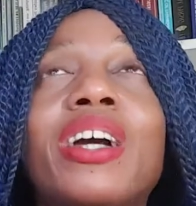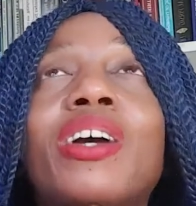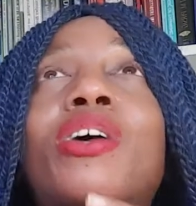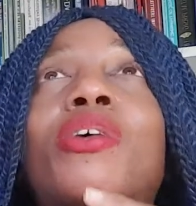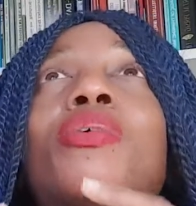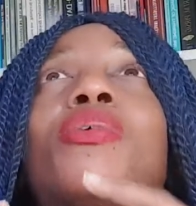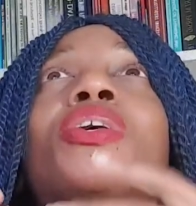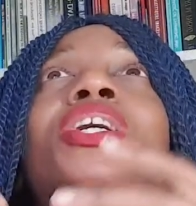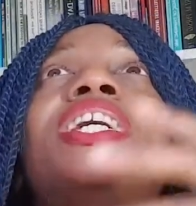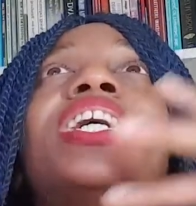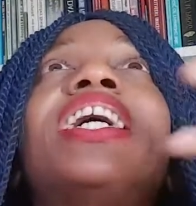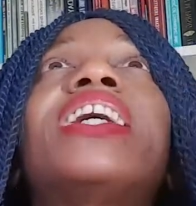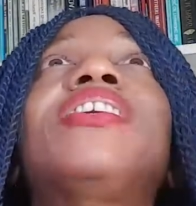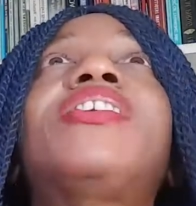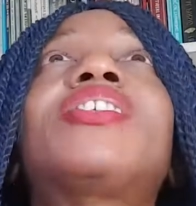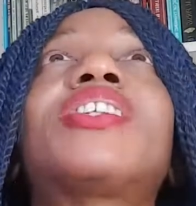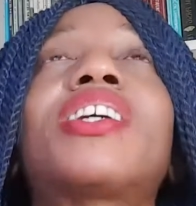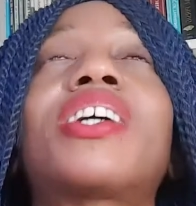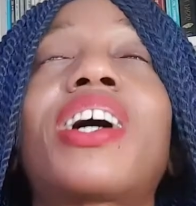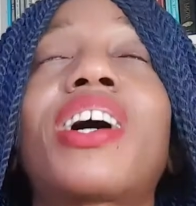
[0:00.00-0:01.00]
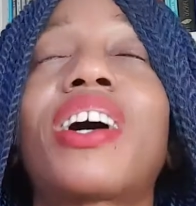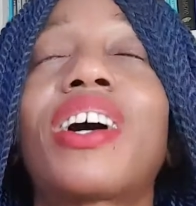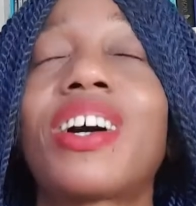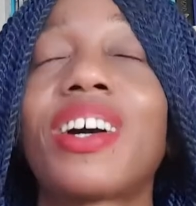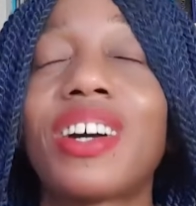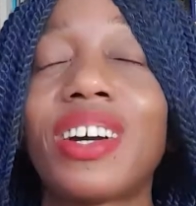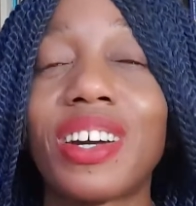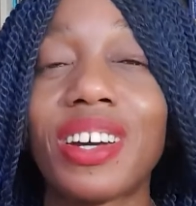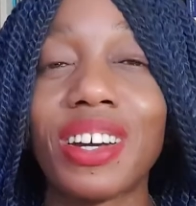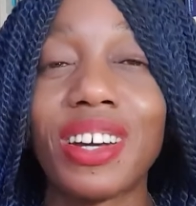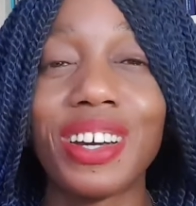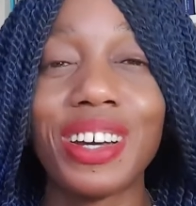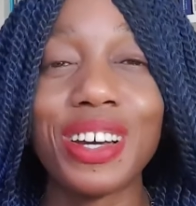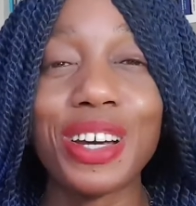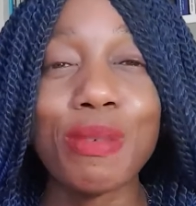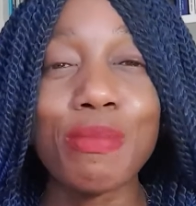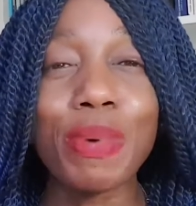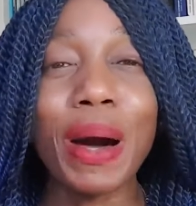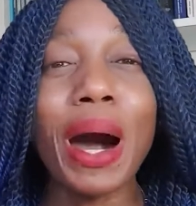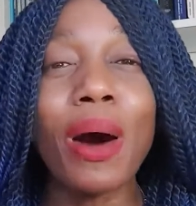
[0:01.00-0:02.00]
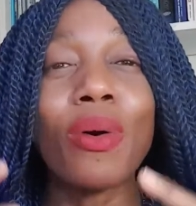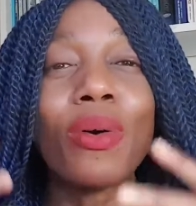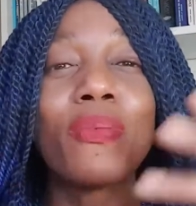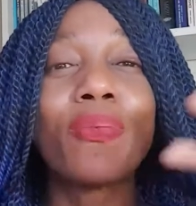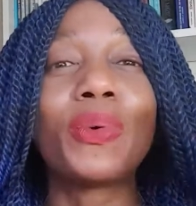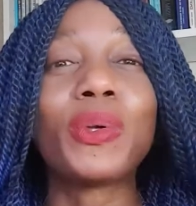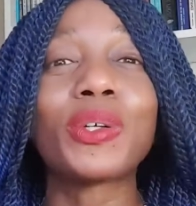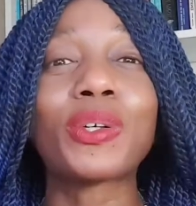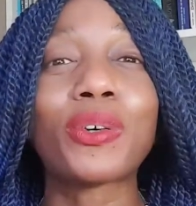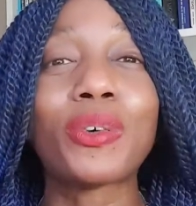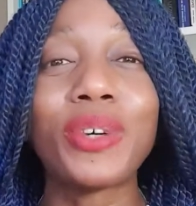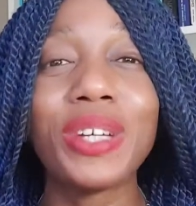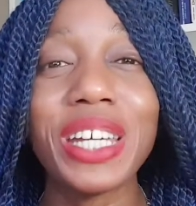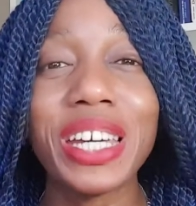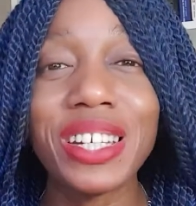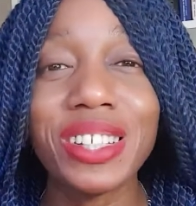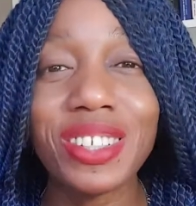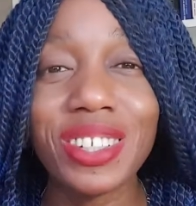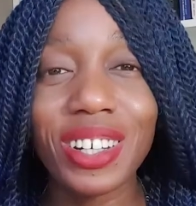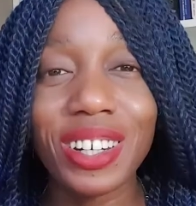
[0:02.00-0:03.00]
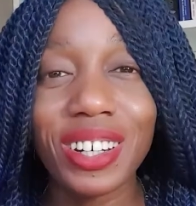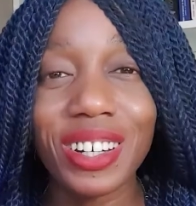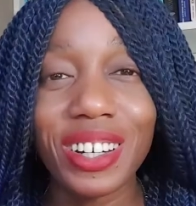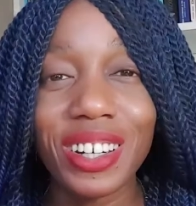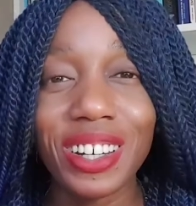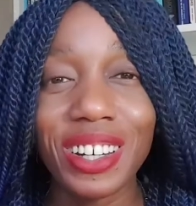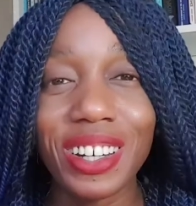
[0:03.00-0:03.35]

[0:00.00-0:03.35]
creator, powerful creator.